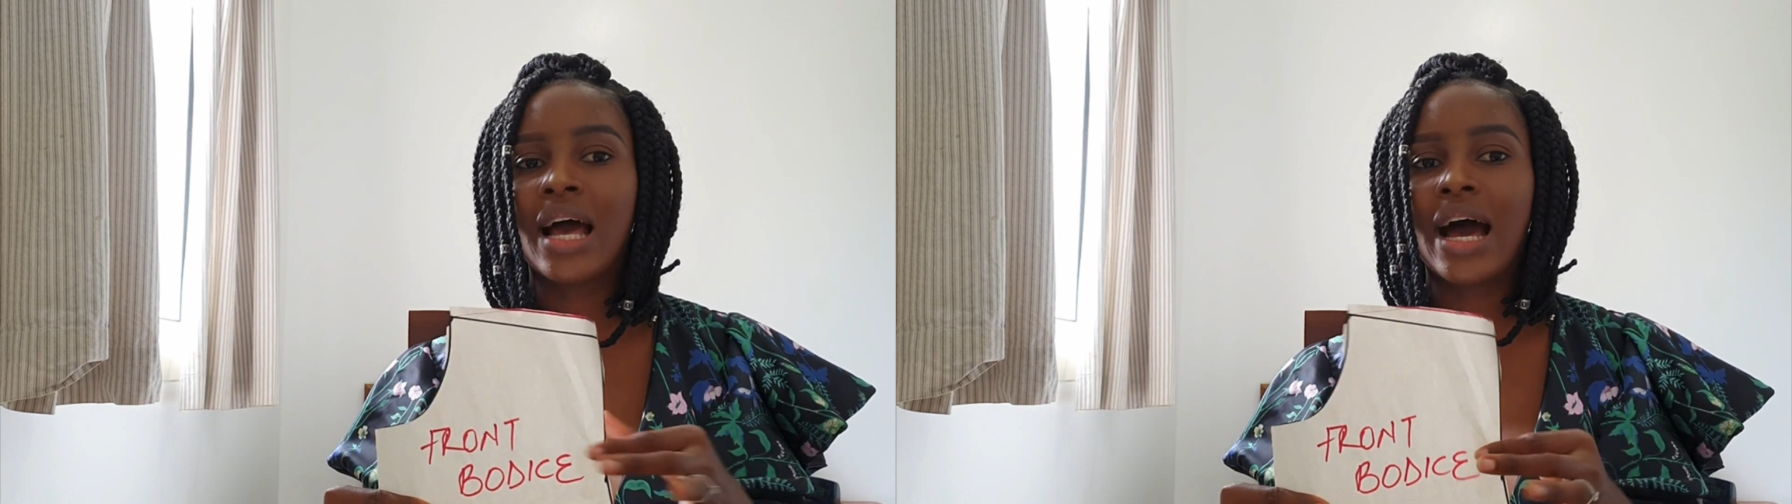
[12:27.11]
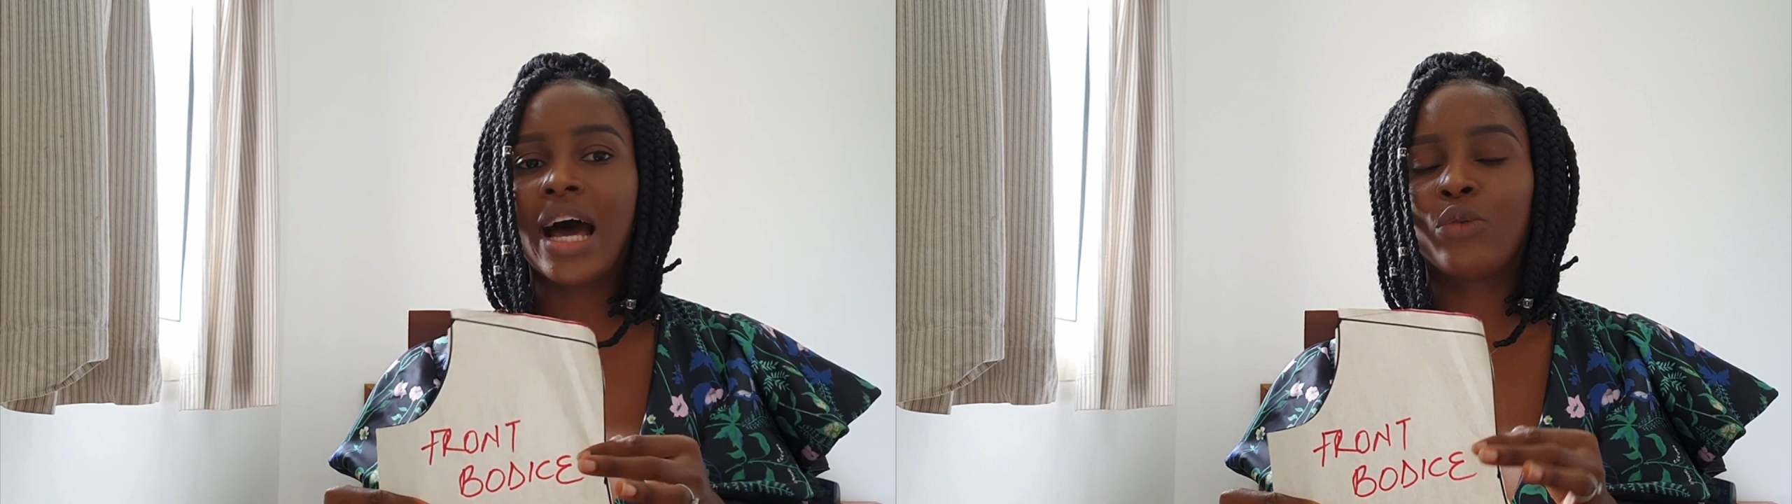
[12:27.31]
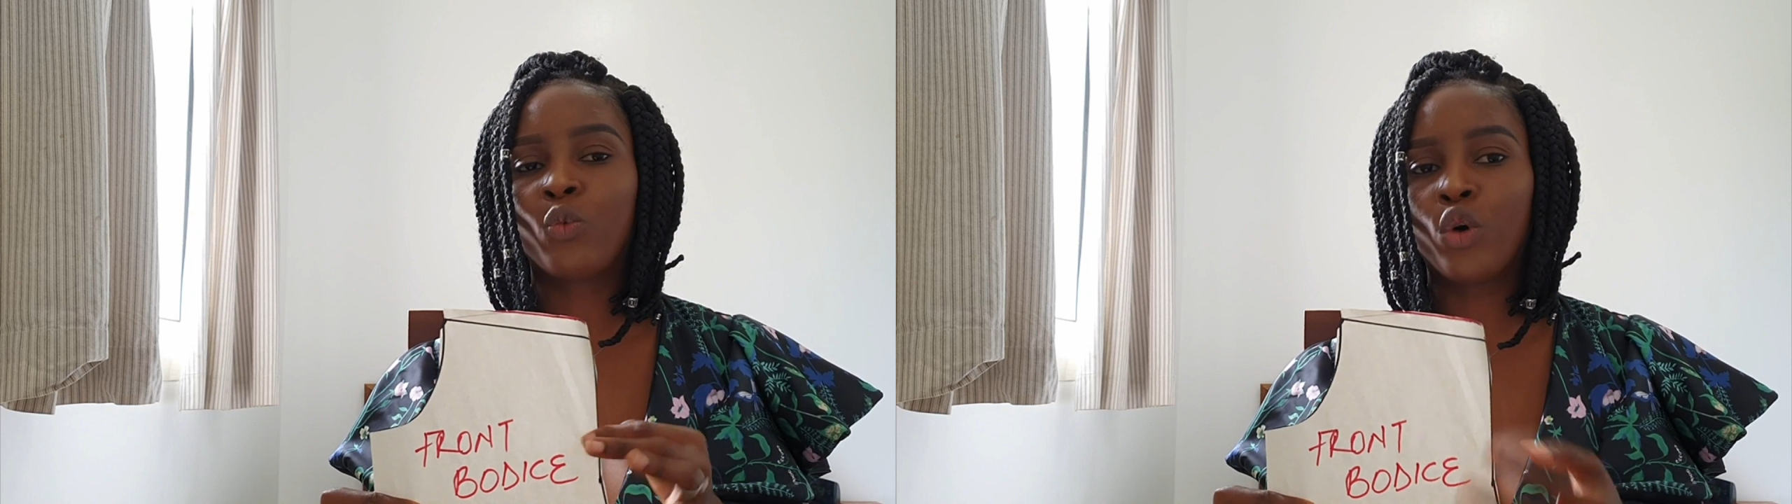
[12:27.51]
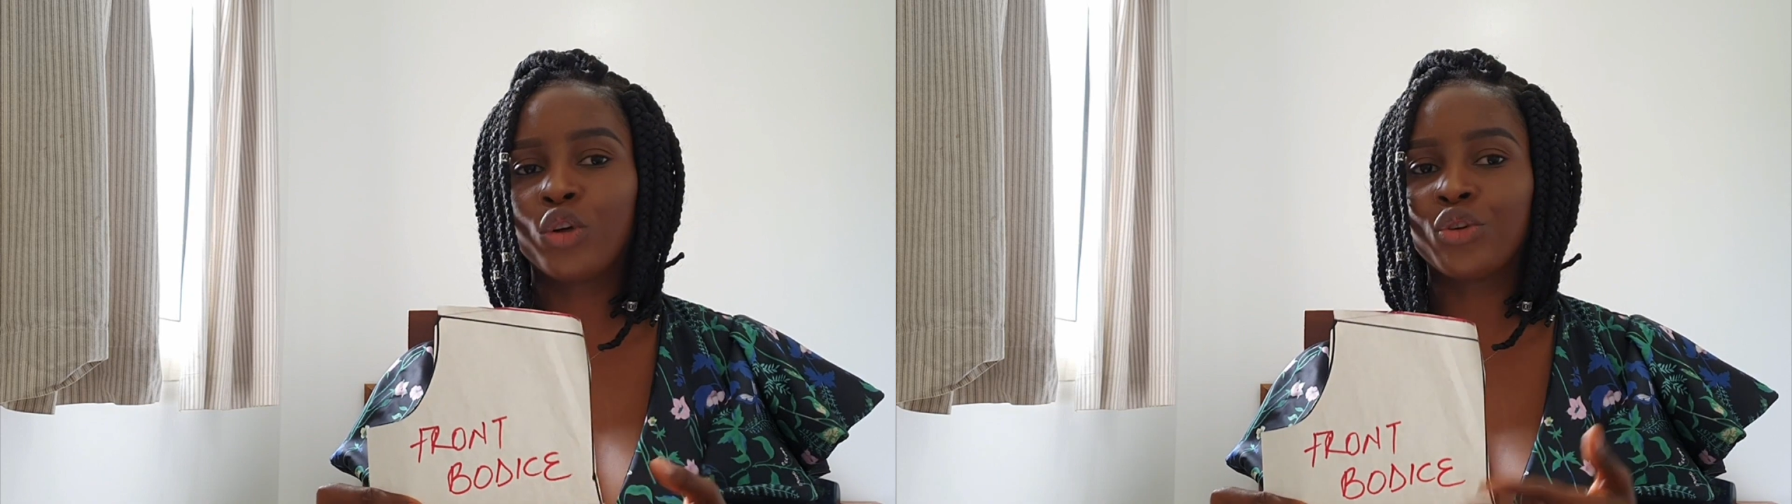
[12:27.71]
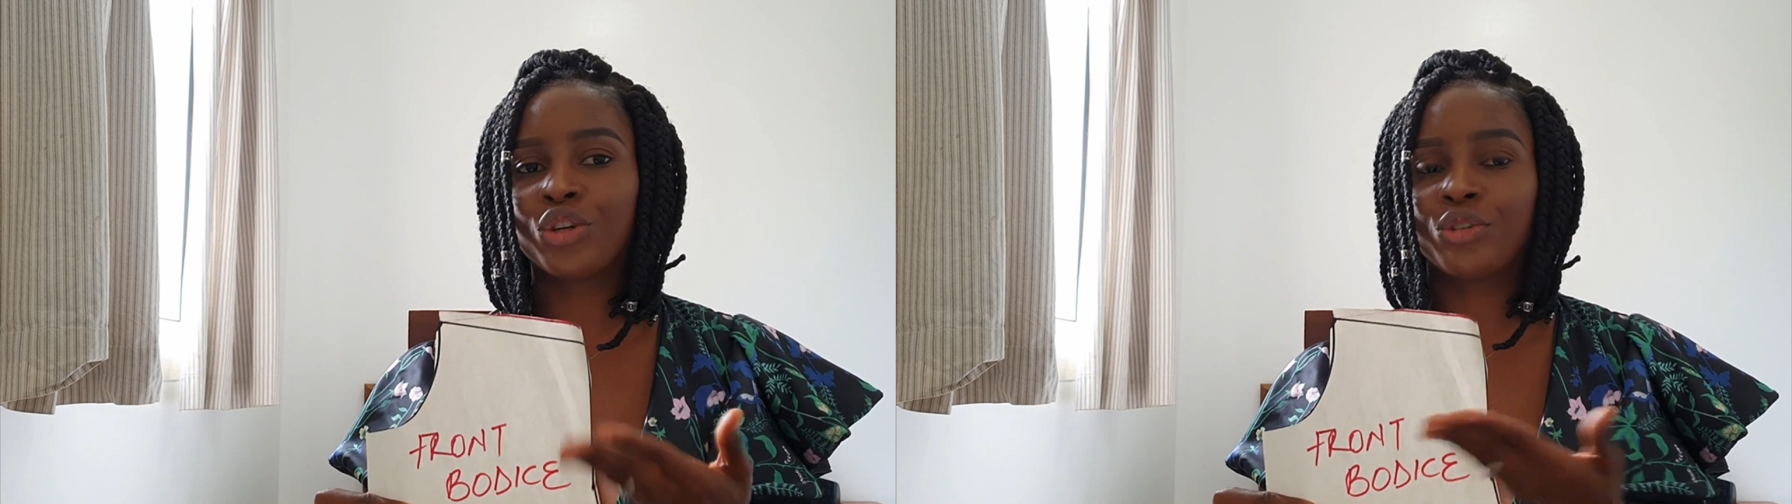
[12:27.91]
and
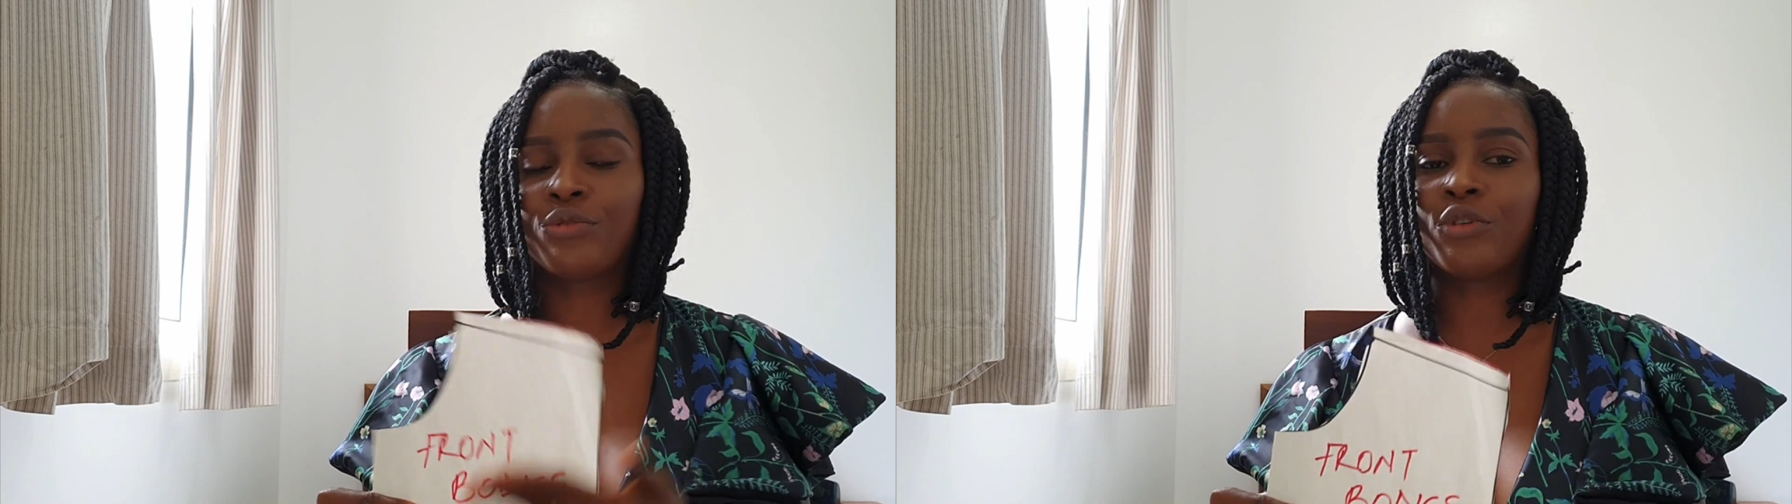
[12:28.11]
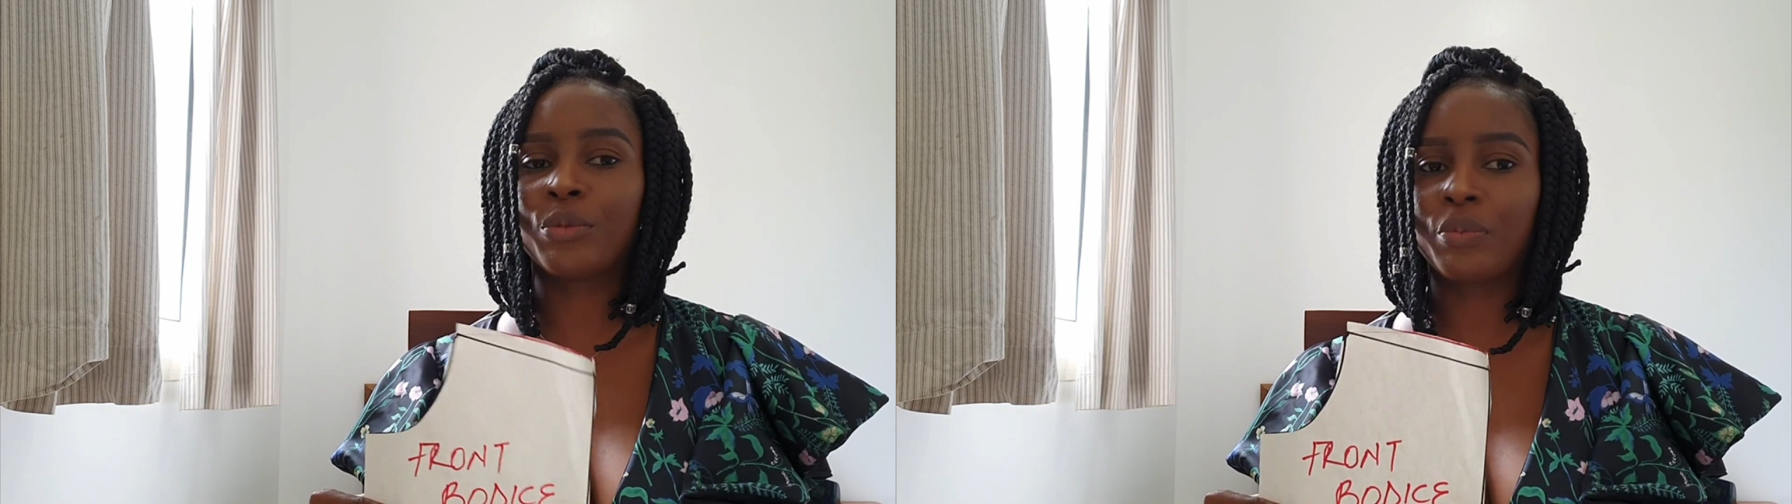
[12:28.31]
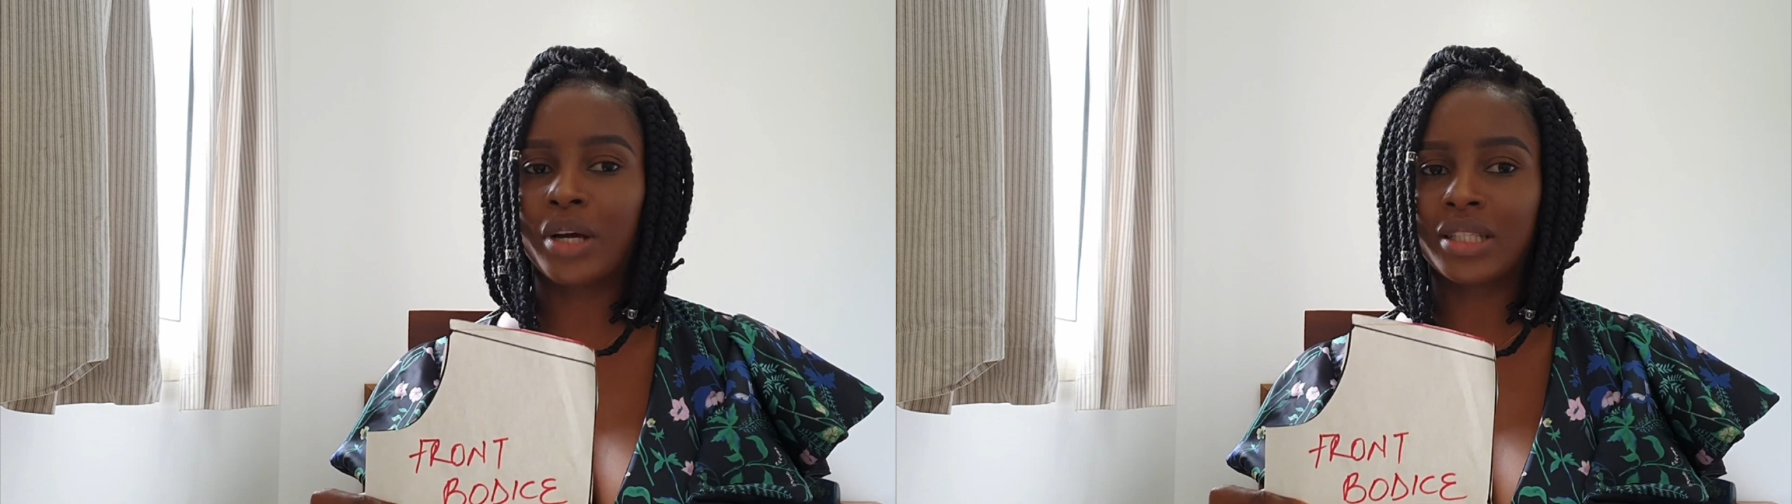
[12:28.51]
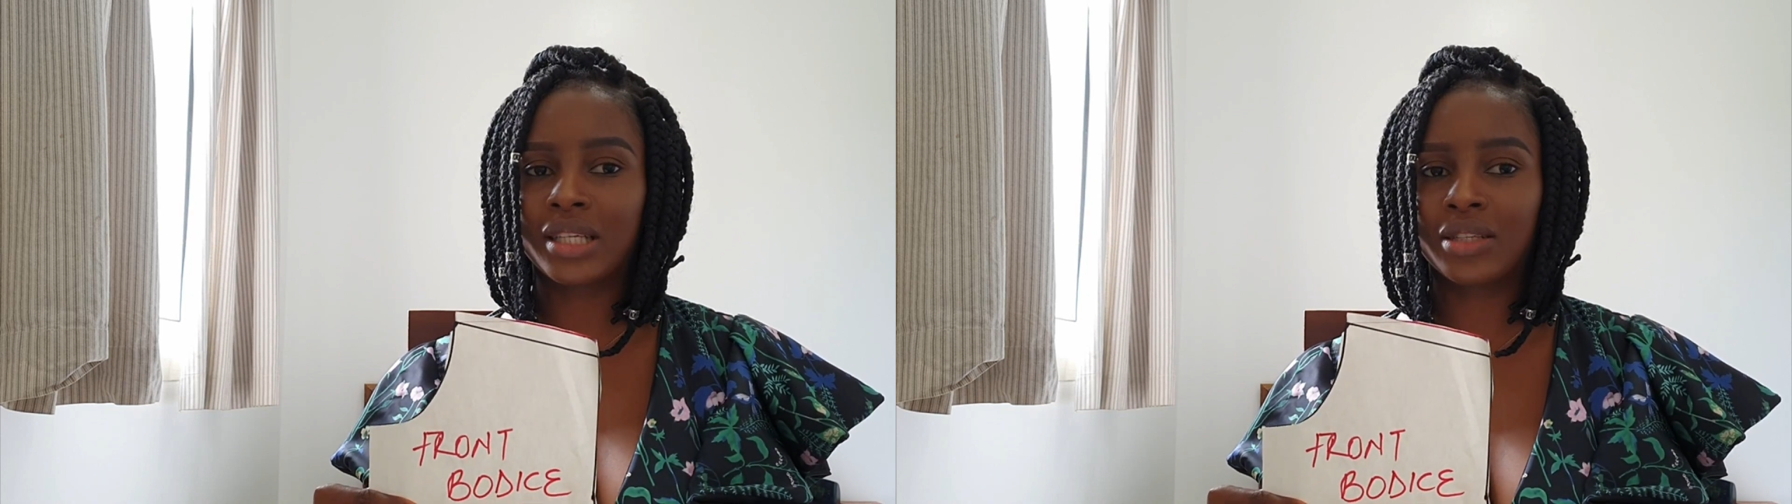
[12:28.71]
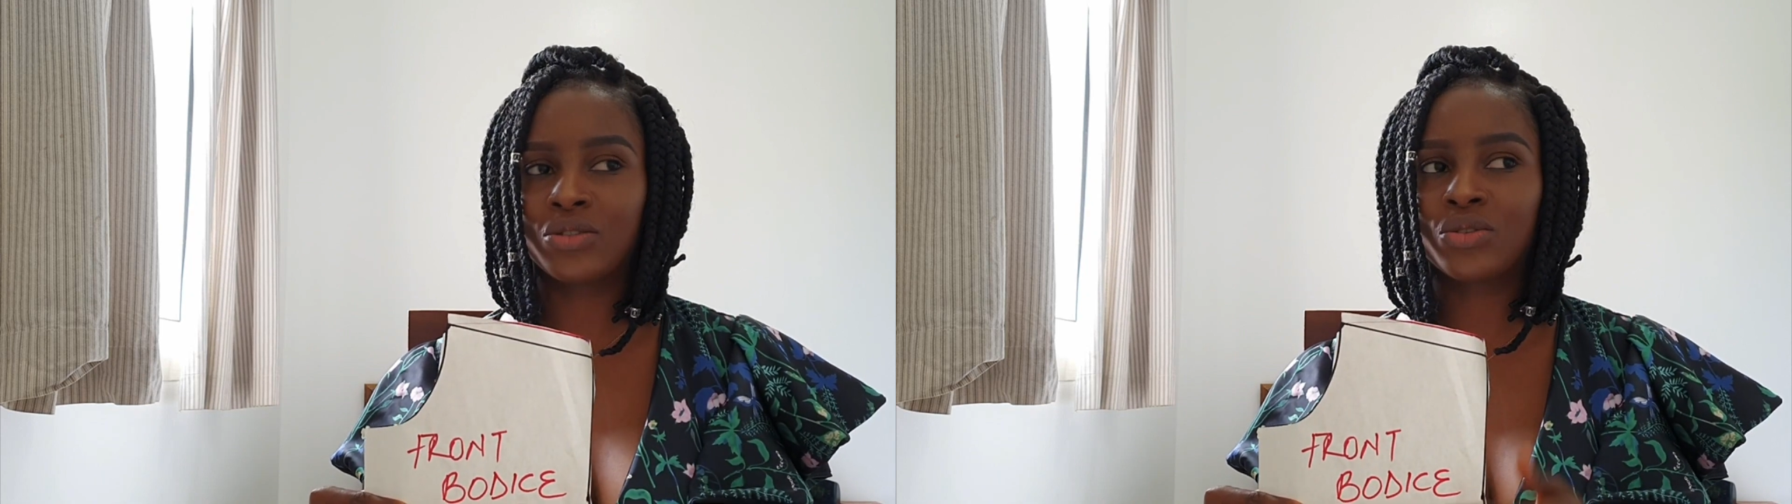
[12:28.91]
one on the front
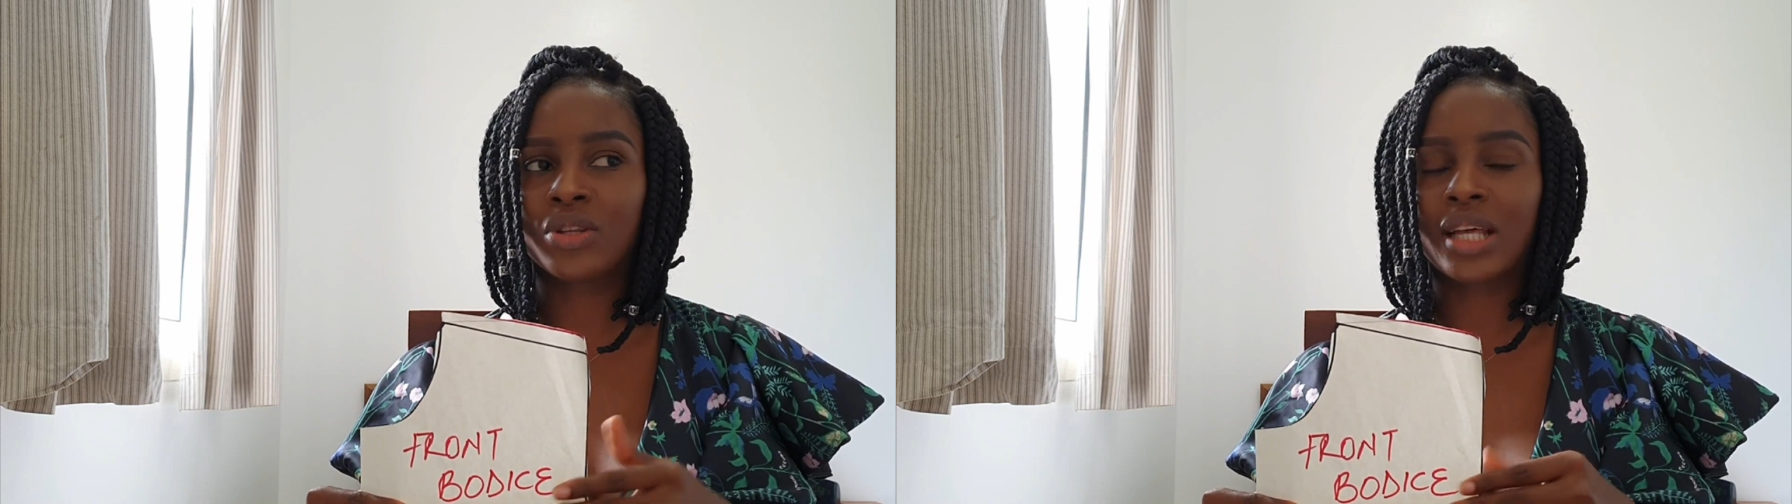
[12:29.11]
pattern so